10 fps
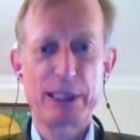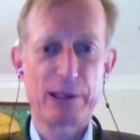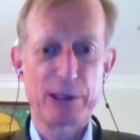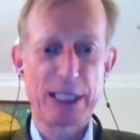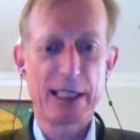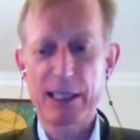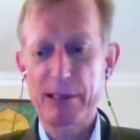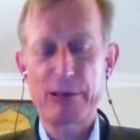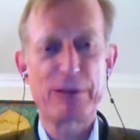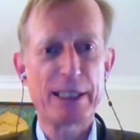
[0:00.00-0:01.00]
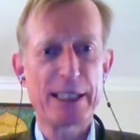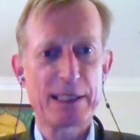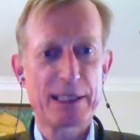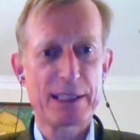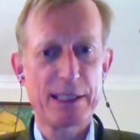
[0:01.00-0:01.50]
if we don't tackle our
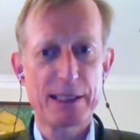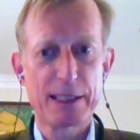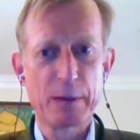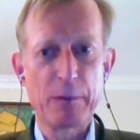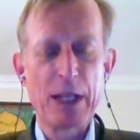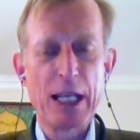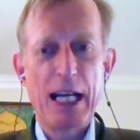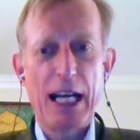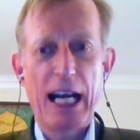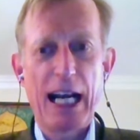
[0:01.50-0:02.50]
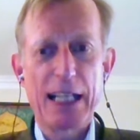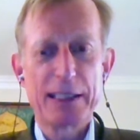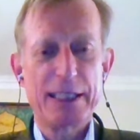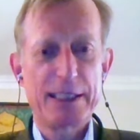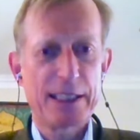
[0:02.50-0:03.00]
finances.
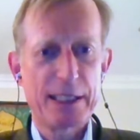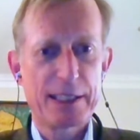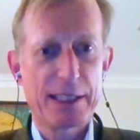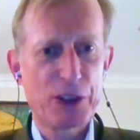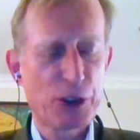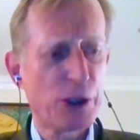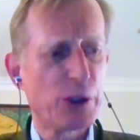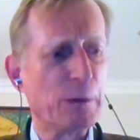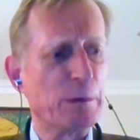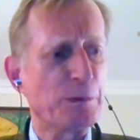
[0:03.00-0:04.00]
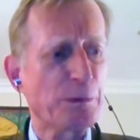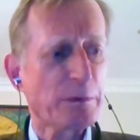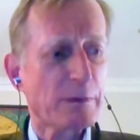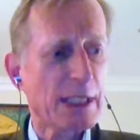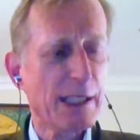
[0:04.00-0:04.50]
And he said, is this true?
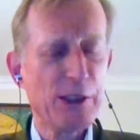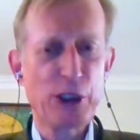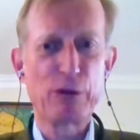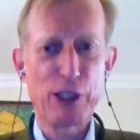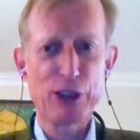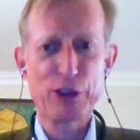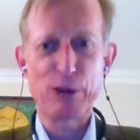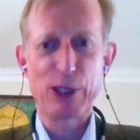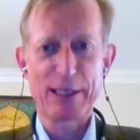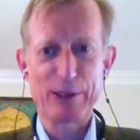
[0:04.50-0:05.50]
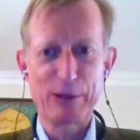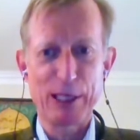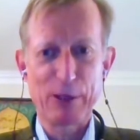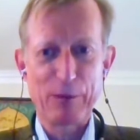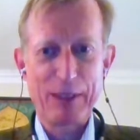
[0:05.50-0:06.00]
So first of all, I thought,
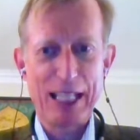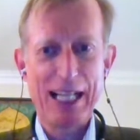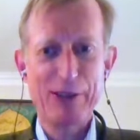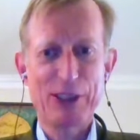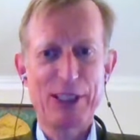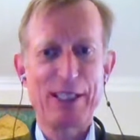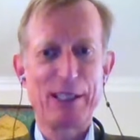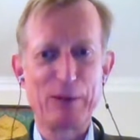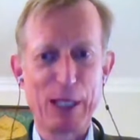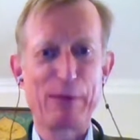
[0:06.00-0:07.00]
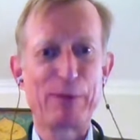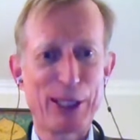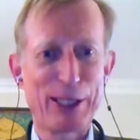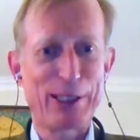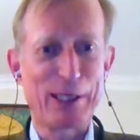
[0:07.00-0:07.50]
well, how is it that my
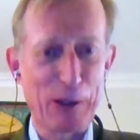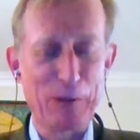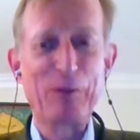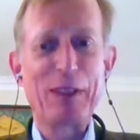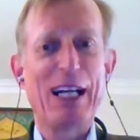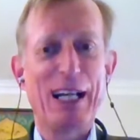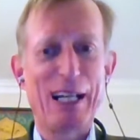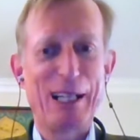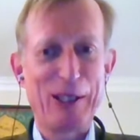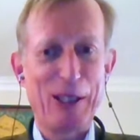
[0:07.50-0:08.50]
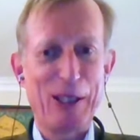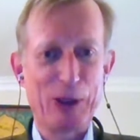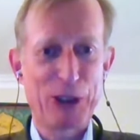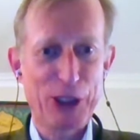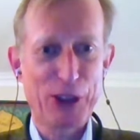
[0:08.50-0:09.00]
brother,
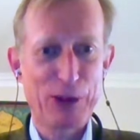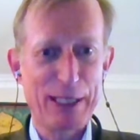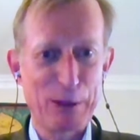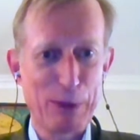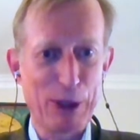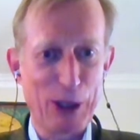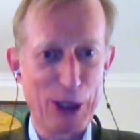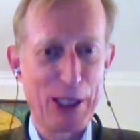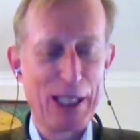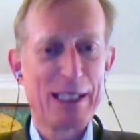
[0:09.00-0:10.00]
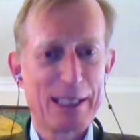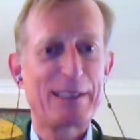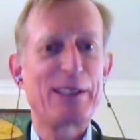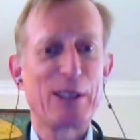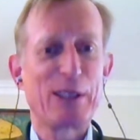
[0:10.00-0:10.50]
who's just read the book,
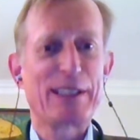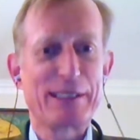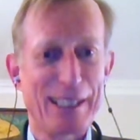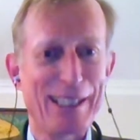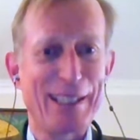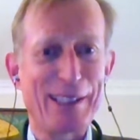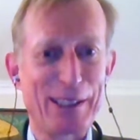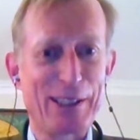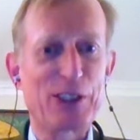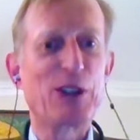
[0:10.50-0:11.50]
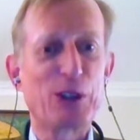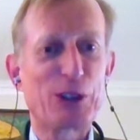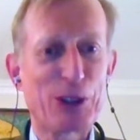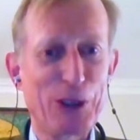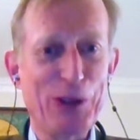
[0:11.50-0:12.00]
still isn't clear that it's not
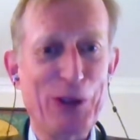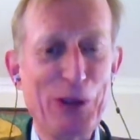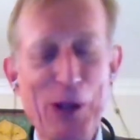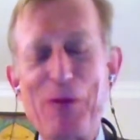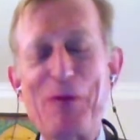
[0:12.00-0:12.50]
true?